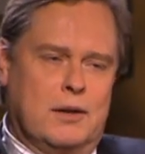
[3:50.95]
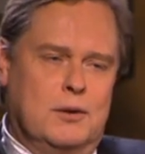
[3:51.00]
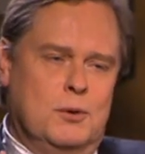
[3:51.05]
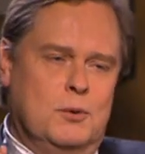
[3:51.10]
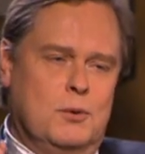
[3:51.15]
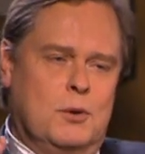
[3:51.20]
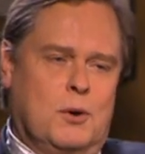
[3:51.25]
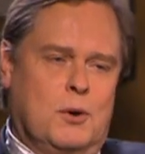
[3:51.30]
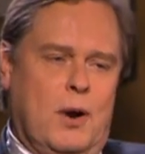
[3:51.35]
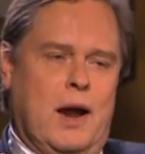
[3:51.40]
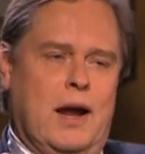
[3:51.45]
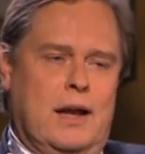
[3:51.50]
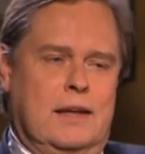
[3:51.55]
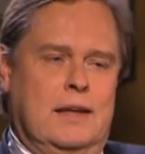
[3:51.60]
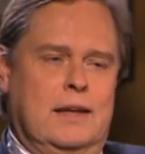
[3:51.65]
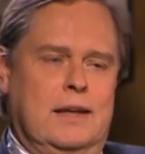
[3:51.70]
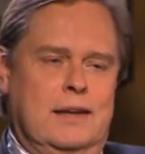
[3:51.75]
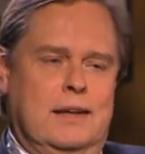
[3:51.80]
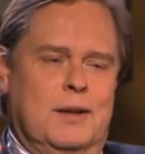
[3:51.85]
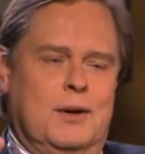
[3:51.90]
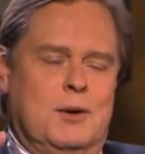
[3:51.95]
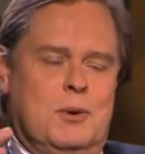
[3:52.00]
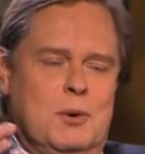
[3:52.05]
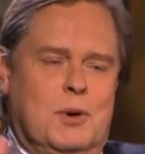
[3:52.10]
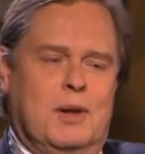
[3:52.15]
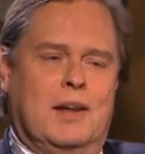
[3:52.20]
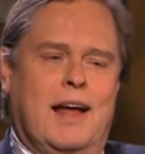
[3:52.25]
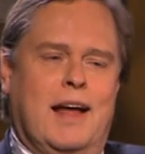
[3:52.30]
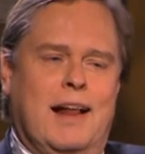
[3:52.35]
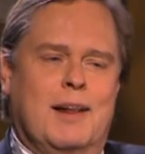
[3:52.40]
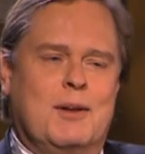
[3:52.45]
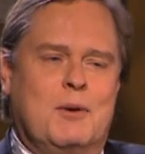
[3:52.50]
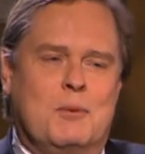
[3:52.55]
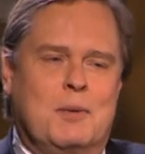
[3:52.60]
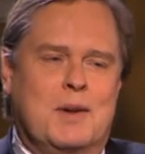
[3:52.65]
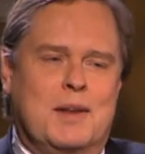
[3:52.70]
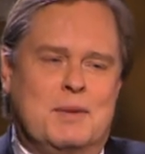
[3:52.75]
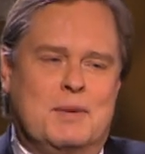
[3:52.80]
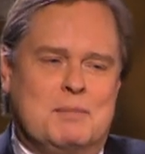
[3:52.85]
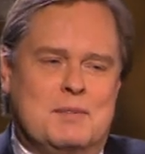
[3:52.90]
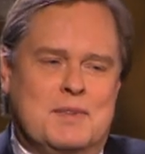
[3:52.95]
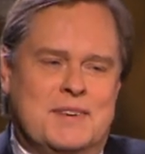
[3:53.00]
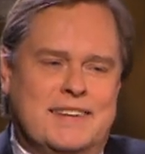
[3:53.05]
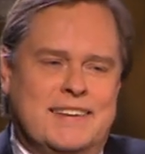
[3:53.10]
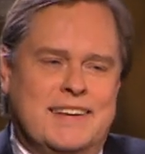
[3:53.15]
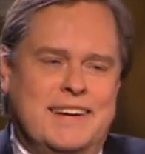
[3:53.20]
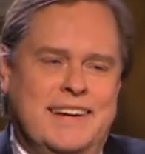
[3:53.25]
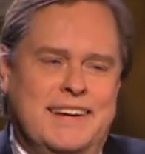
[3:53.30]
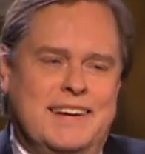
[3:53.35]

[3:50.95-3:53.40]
Do you crack the Google algorithms,